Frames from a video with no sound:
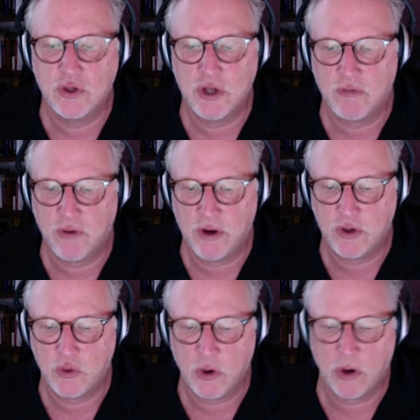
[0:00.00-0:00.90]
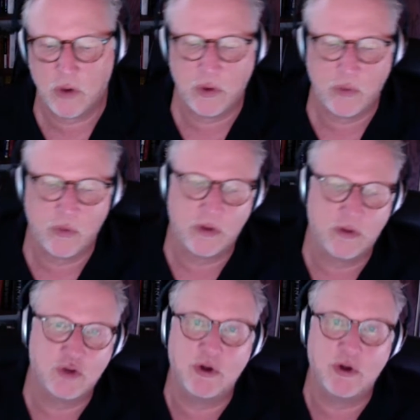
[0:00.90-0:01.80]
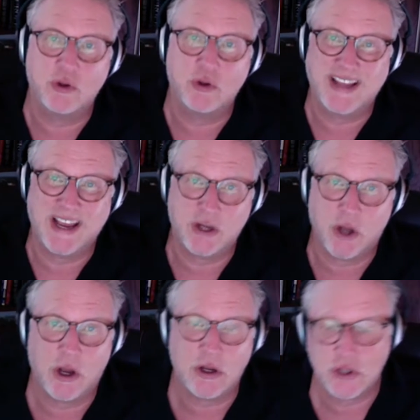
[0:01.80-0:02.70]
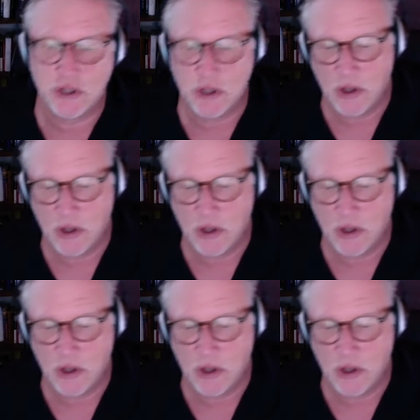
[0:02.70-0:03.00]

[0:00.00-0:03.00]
Jeffrey and his work when we were in the Spiritual Tech Talks,